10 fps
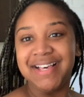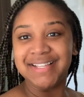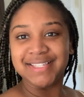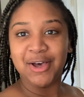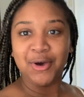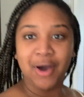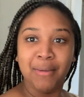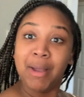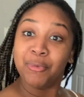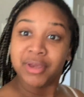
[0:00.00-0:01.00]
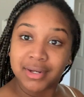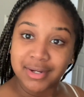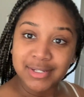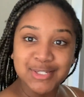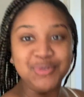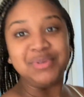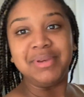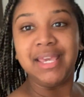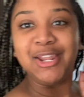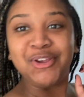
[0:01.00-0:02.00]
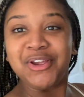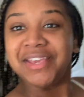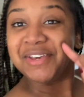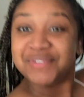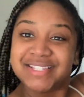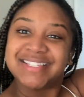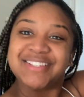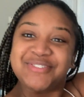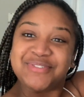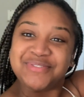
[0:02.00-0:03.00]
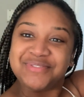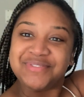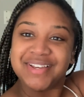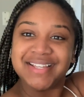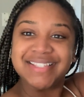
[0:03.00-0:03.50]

So all my winners, you will be getting your gifts soon.